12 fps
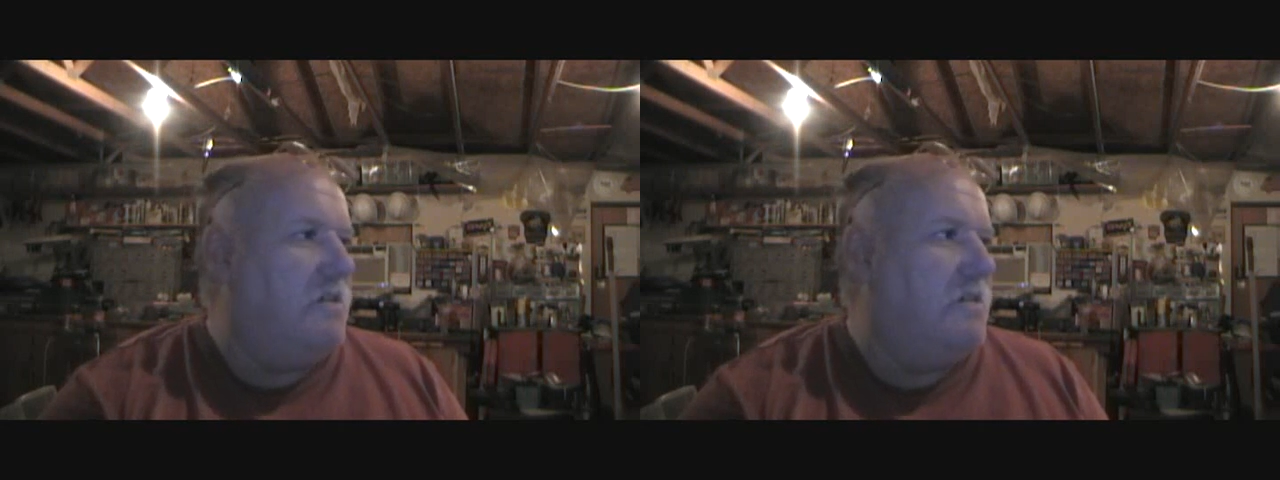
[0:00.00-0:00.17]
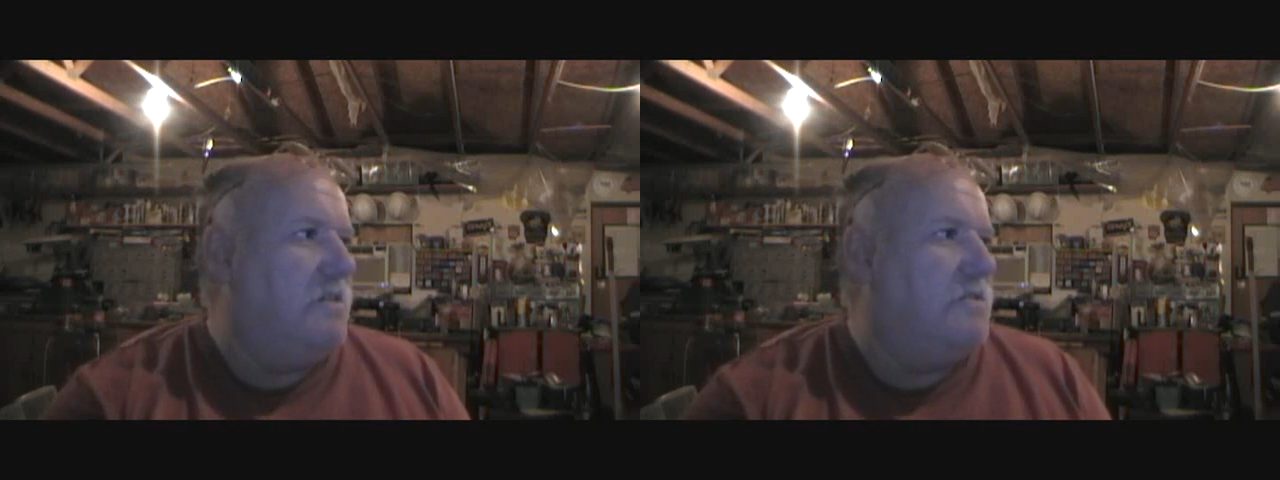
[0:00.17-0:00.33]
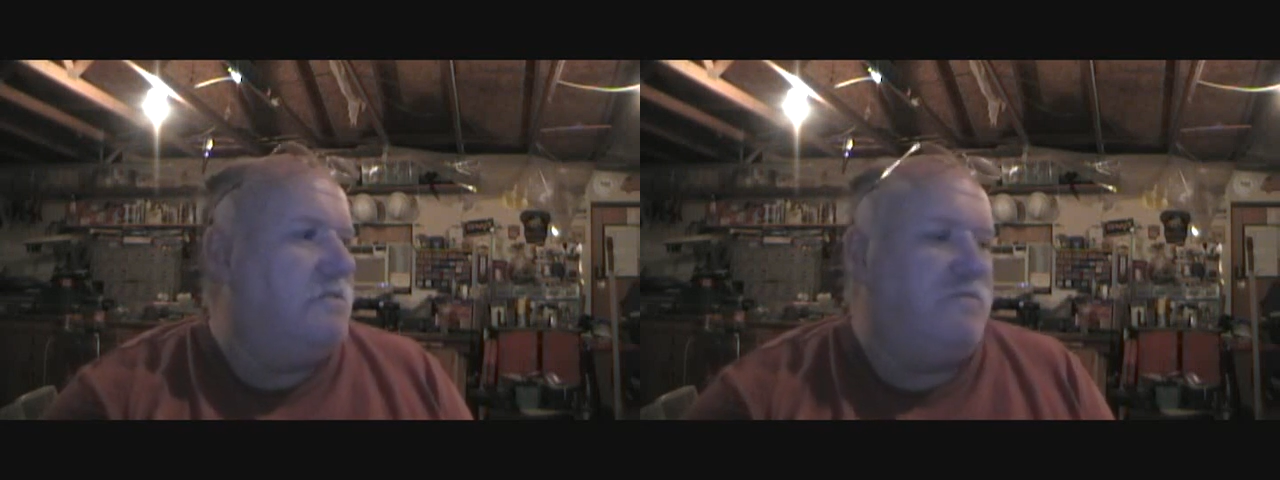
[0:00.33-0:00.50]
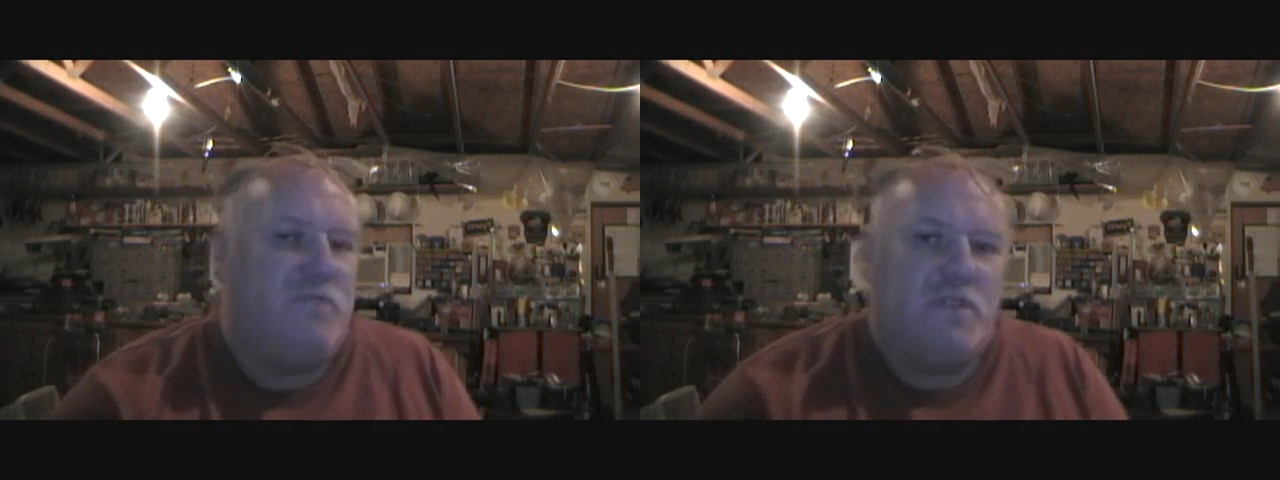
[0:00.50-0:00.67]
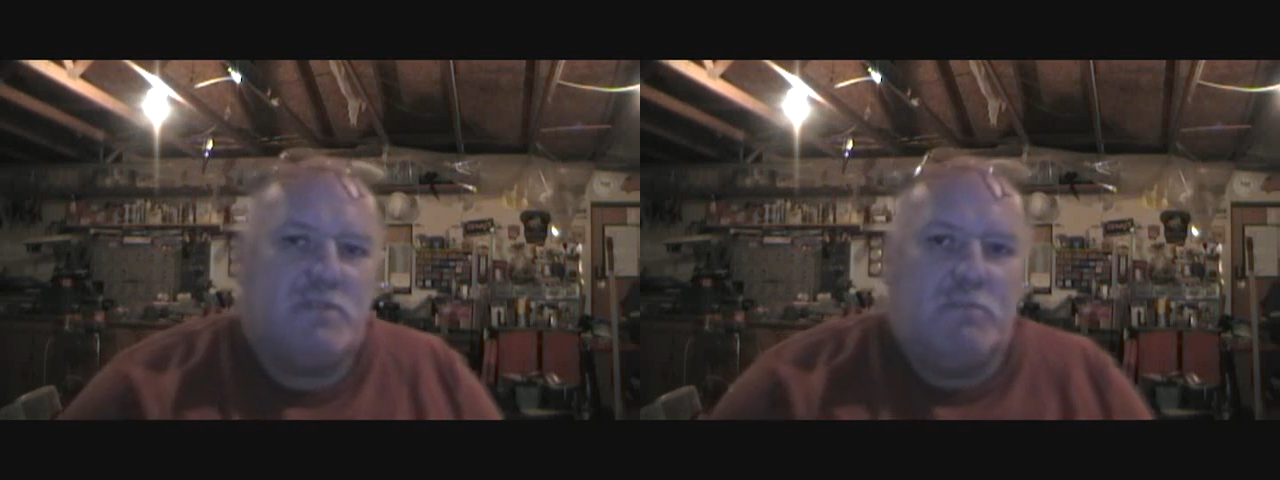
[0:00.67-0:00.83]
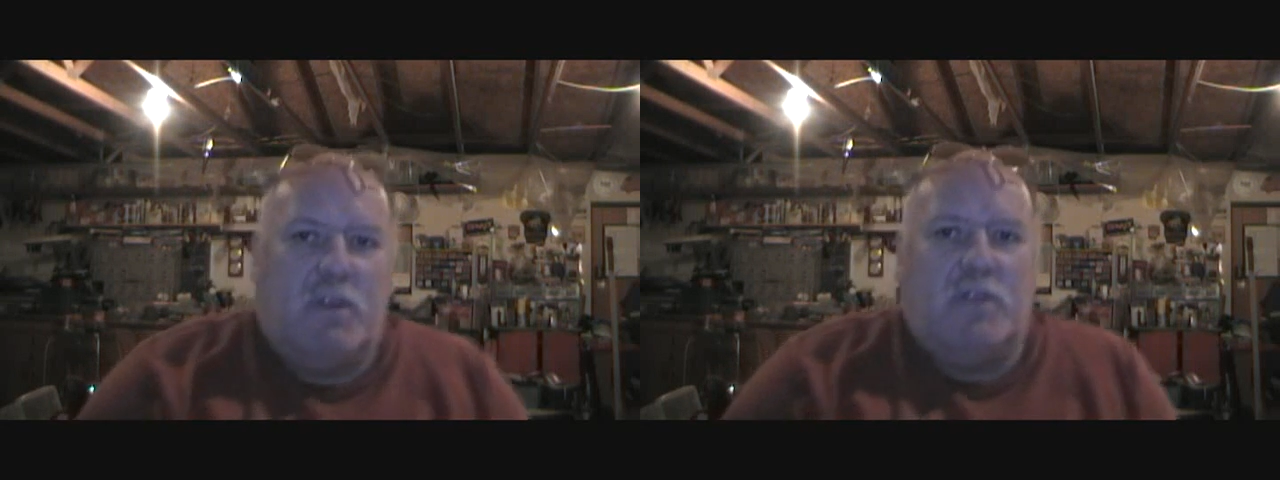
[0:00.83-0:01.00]
and to
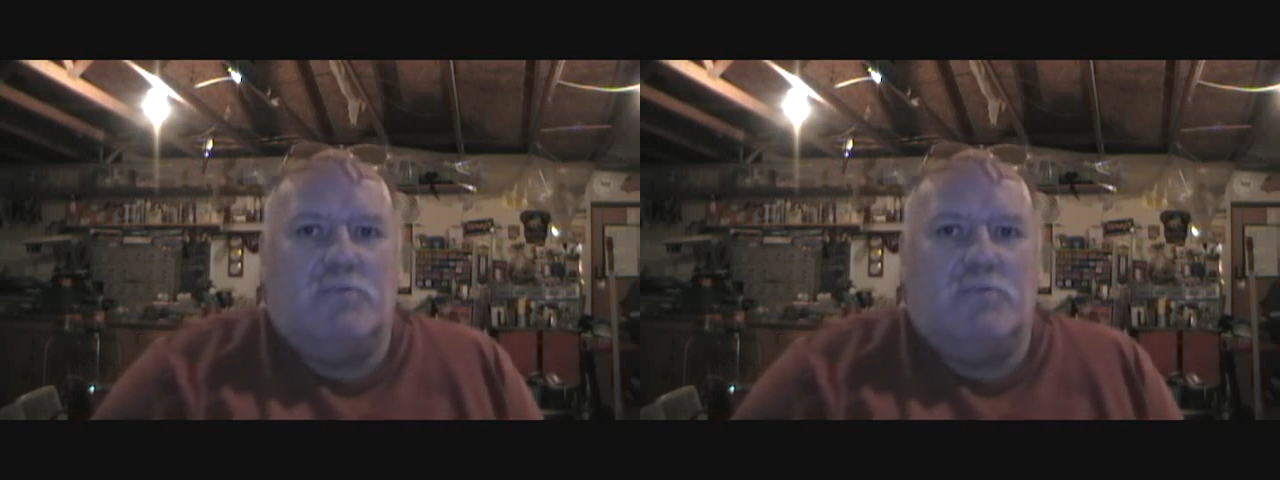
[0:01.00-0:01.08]
fix my